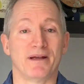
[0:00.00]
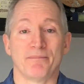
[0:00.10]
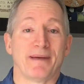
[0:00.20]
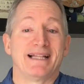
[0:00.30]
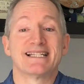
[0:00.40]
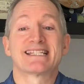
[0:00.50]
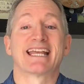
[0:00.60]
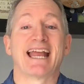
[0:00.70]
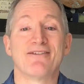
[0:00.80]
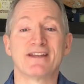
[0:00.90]

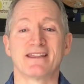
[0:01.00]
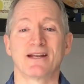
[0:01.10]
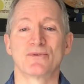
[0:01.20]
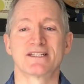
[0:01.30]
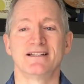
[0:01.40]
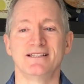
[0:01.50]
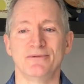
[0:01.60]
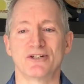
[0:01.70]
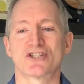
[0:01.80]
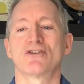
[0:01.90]
balancing everything was a little
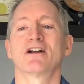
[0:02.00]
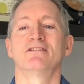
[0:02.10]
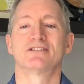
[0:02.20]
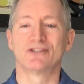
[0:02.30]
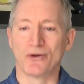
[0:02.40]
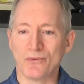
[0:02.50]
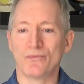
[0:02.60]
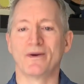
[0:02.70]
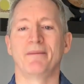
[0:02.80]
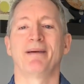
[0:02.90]
bit of struggle. So
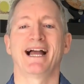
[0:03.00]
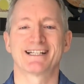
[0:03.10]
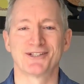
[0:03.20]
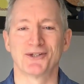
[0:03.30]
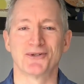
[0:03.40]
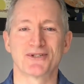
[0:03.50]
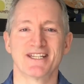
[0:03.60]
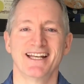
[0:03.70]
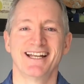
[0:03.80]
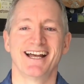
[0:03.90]
went back to those
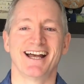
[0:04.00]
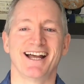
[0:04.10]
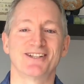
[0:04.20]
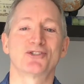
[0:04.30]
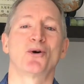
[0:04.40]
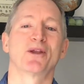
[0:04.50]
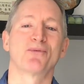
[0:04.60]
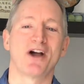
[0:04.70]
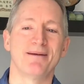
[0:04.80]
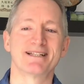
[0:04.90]
Tony
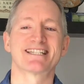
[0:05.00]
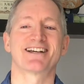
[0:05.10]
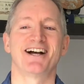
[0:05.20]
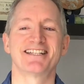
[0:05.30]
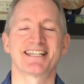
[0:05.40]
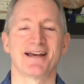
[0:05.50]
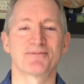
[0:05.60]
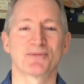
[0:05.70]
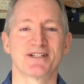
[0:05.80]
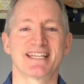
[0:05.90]
Robbins
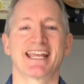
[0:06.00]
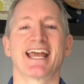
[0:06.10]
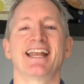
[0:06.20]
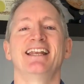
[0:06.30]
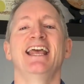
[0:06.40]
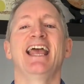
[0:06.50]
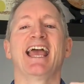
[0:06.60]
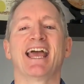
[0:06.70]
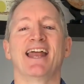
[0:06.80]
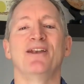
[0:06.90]
concepts once again.
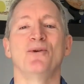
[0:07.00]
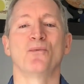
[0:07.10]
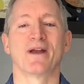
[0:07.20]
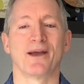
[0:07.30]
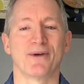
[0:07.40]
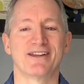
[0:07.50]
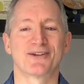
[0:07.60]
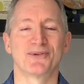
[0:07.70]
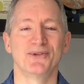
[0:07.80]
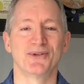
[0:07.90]
And when I went
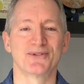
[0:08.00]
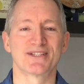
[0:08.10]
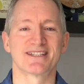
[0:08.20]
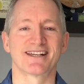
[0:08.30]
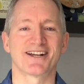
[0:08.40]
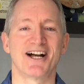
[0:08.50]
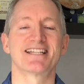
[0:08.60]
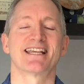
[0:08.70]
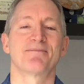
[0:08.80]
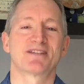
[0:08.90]
through those
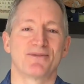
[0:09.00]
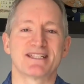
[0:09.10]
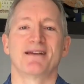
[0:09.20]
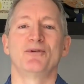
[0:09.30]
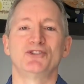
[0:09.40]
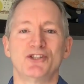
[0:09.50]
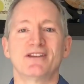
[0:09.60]
concepts, I was able to